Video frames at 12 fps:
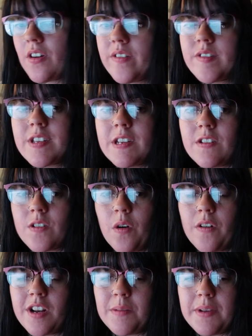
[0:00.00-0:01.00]
Obviously it's
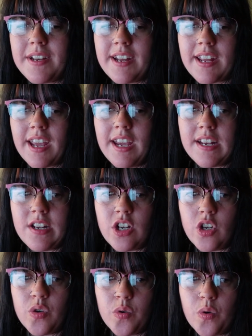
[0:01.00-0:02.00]
all going to be
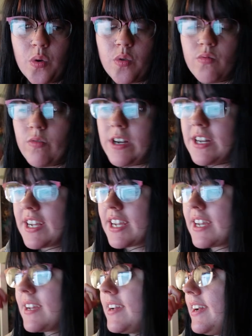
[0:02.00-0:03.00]
dedicated to
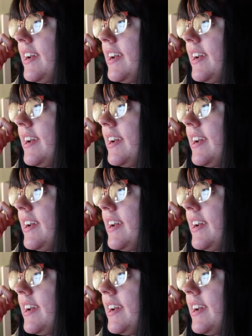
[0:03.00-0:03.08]
reading.